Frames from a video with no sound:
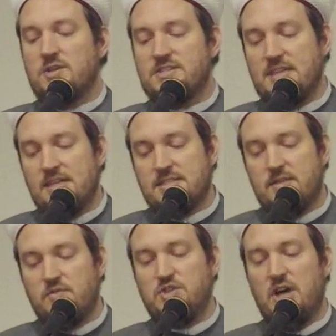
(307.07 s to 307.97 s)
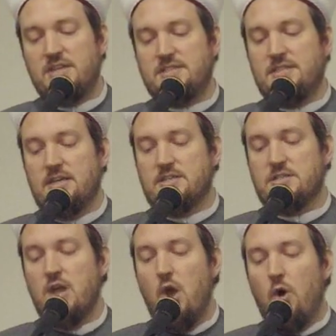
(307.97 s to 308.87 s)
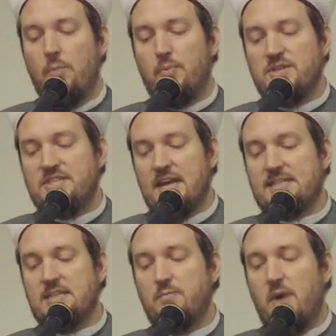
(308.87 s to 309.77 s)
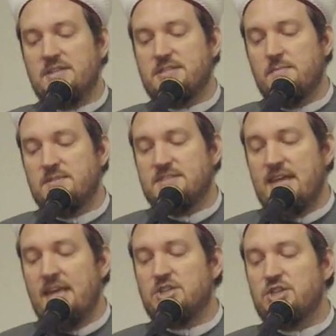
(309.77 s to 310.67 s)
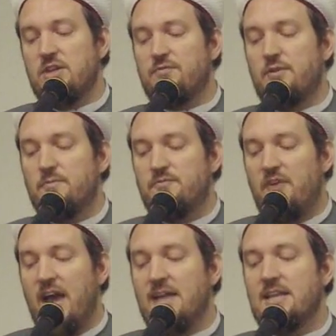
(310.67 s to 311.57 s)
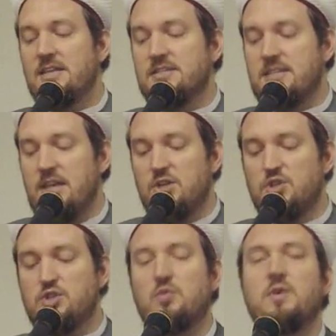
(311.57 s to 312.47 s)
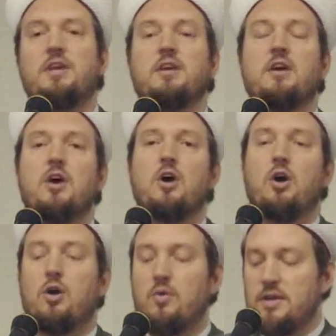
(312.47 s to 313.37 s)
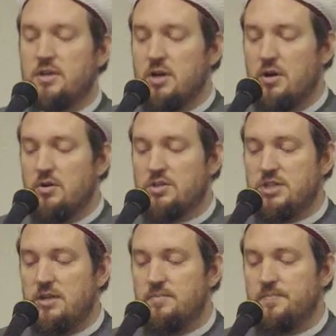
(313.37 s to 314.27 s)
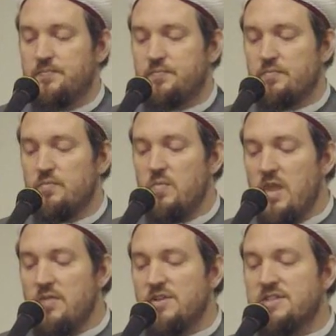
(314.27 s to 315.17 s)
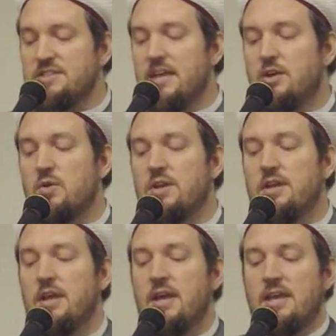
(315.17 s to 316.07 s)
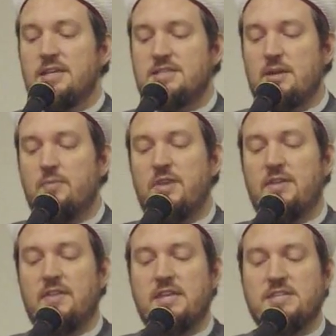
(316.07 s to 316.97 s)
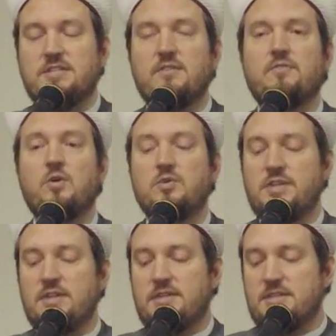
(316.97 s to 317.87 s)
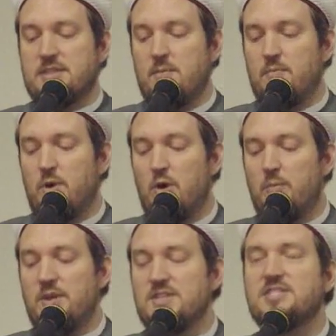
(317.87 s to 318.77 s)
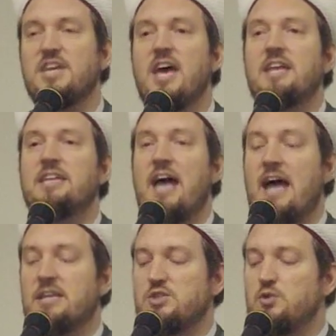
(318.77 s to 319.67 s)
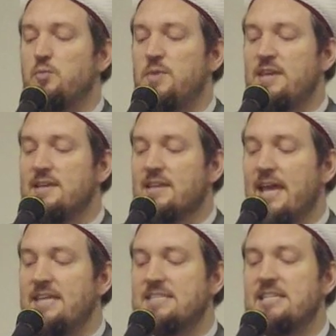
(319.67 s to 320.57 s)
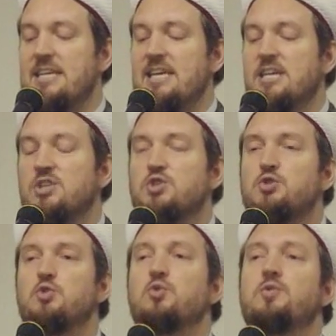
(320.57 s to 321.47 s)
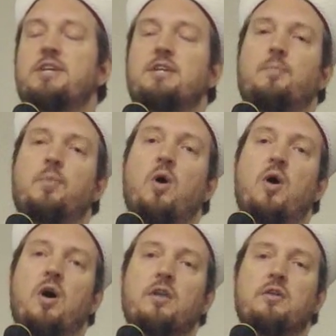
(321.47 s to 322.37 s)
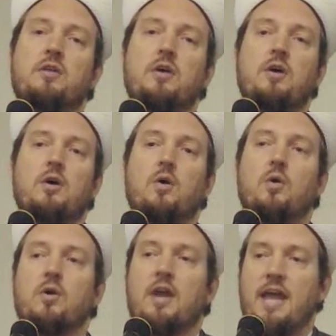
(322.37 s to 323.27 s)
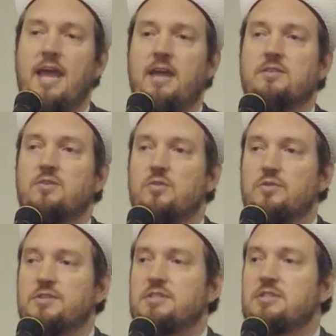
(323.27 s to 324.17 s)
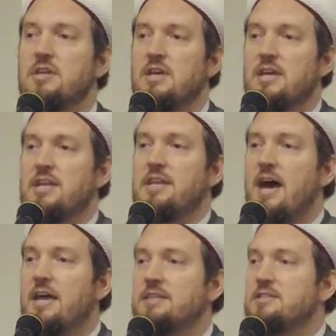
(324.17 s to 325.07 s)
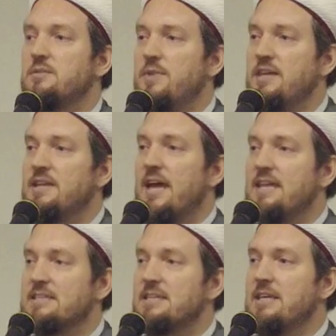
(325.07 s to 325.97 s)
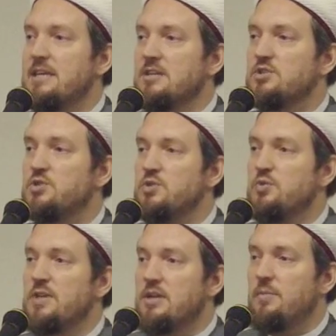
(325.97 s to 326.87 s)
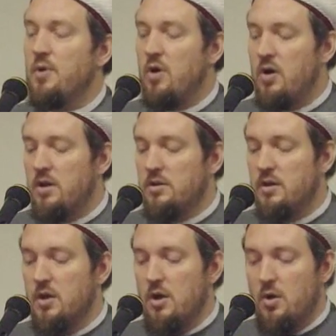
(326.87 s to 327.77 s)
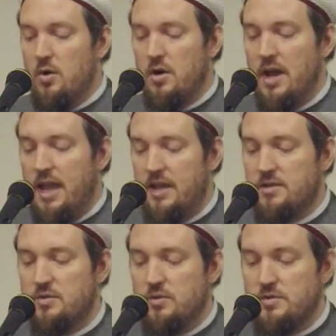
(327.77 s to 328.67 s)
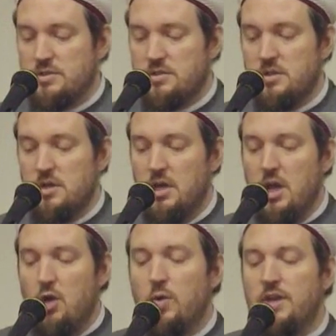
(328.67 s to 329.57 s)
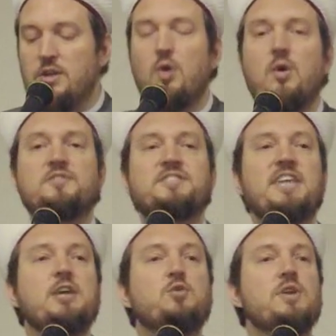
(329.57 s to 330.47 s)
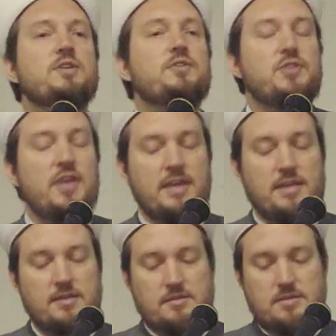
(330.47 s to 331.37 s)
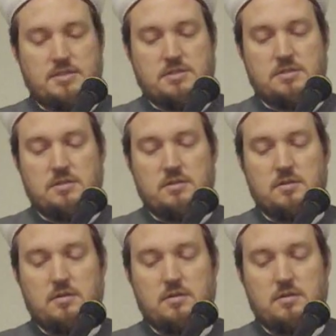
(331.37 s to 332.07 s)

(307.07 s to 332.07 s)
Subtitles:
or sense of justice, or protected by some sanction from violence, injury, or incursion. The sacred is something that is devoted to some purpose, not to be lightly intruded upon or handled. Not to be lightly intruded upon or handled. We know of sacred things.